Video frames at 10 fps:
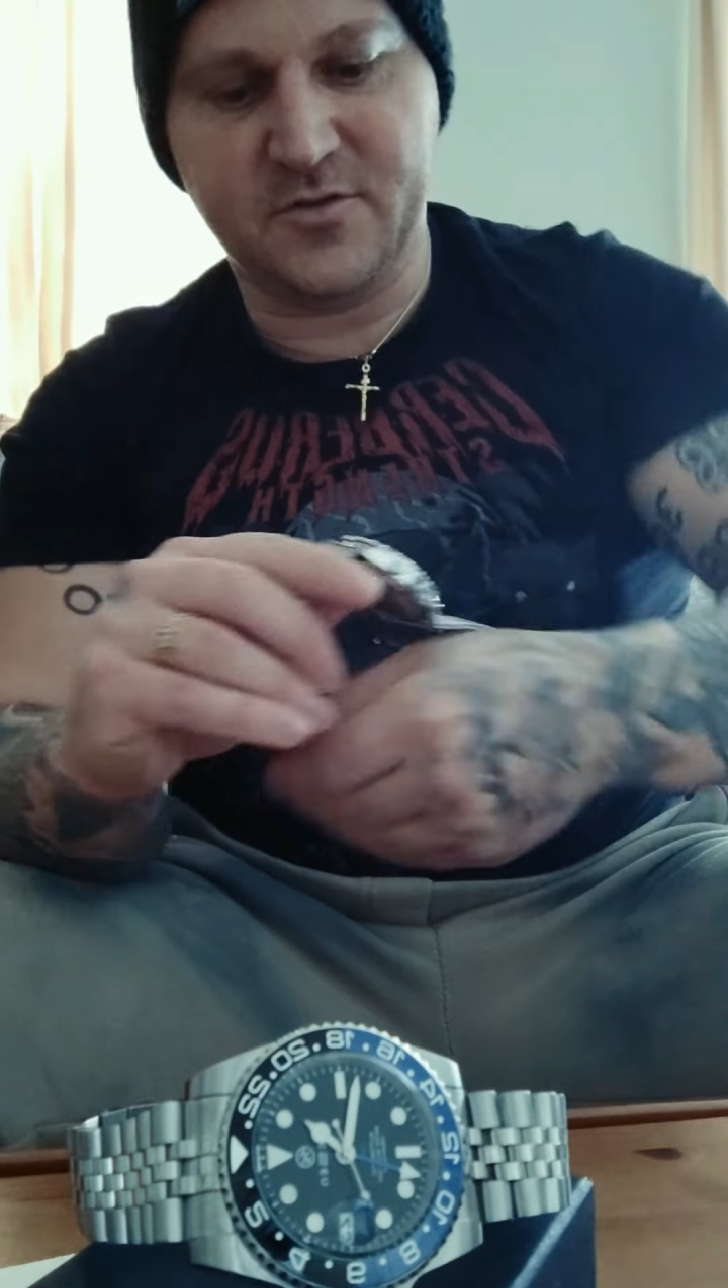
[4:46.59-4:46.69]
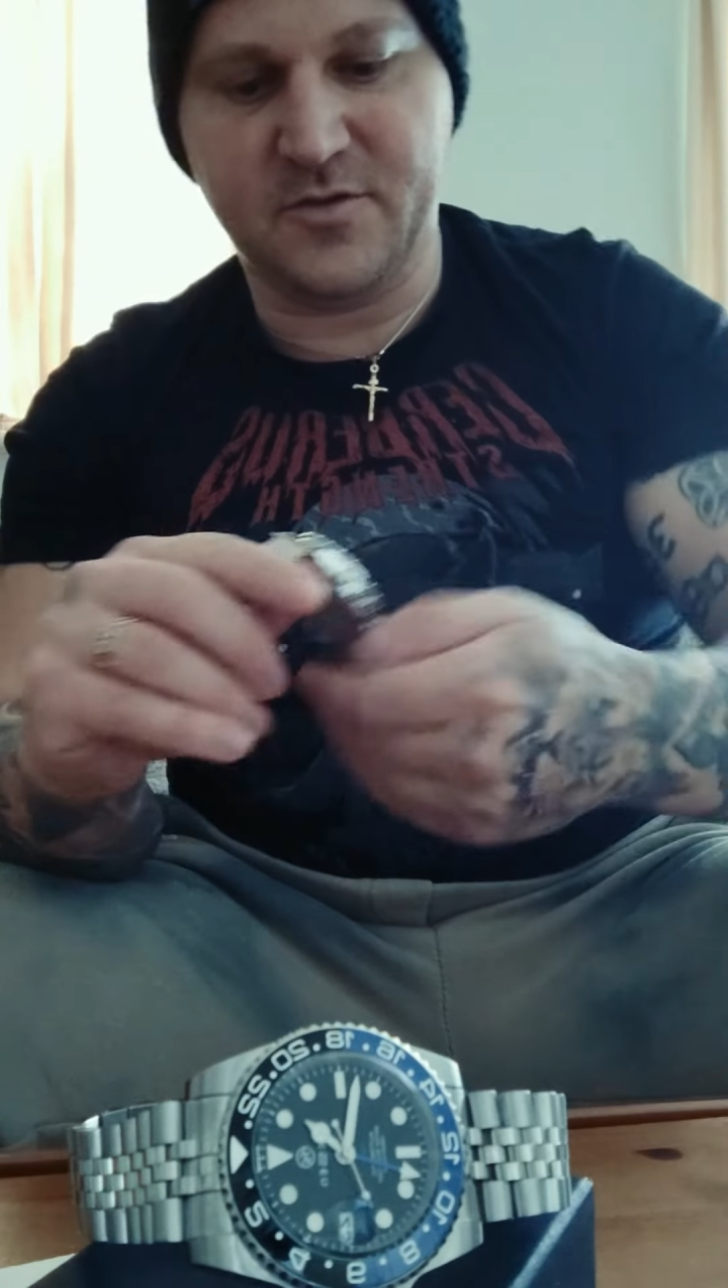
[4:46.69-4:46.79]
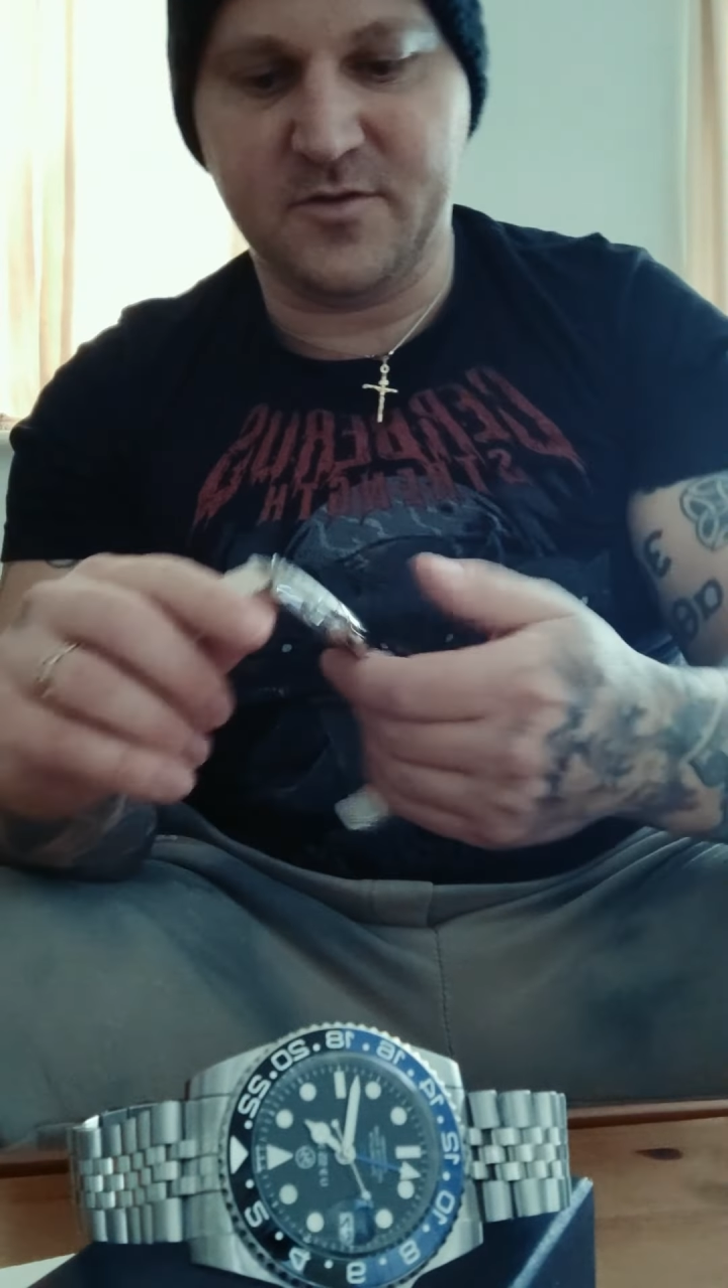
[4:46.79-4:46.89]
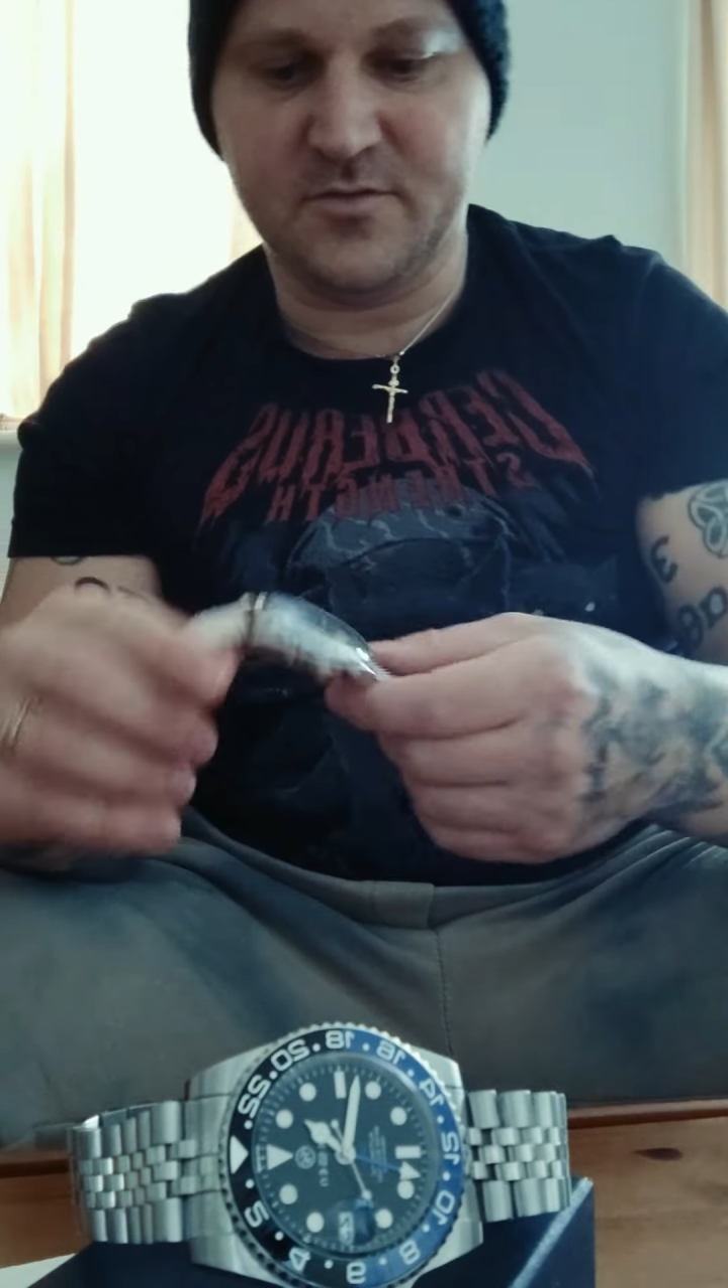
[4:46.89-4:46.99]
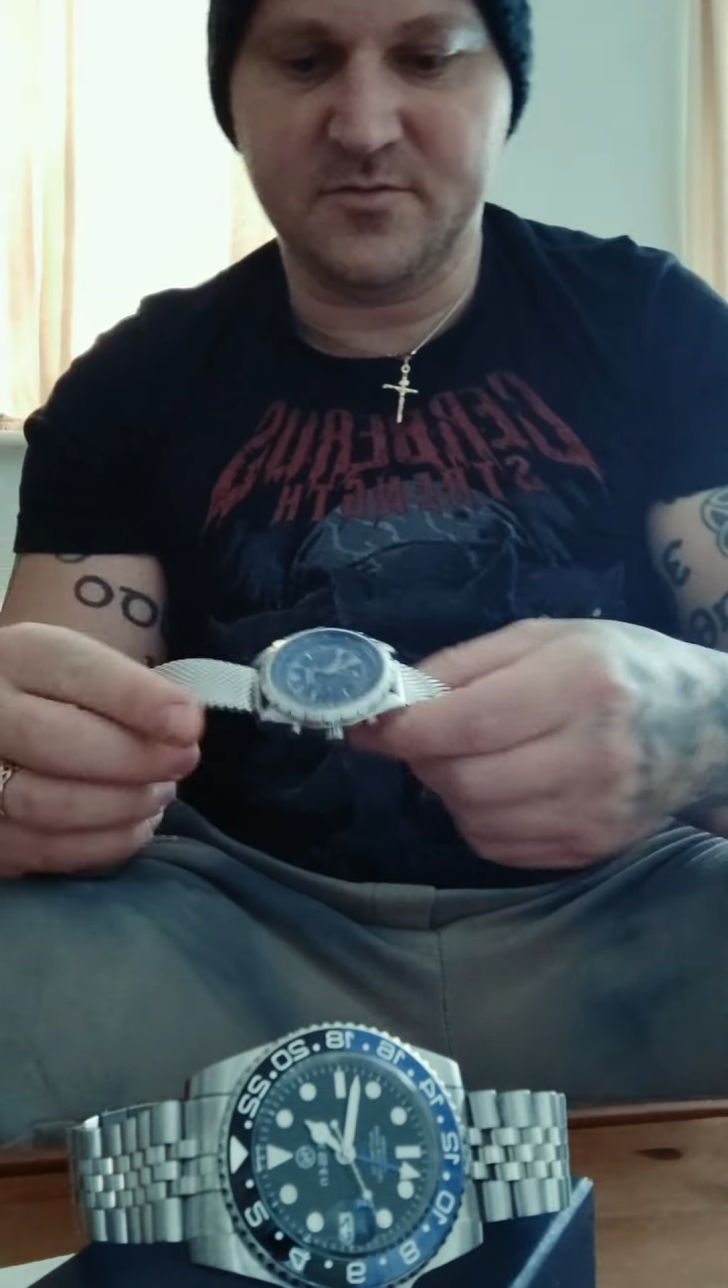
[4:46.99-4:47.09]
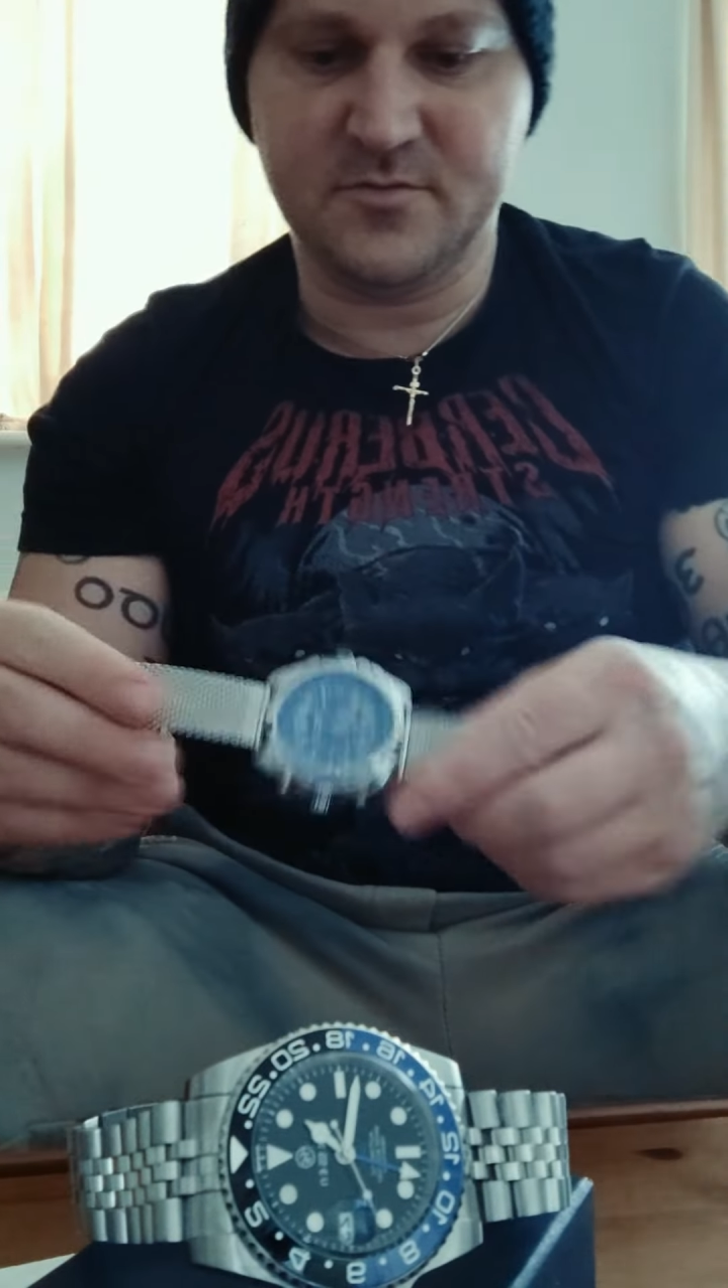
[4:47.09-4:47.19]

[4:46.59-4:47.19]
like on the.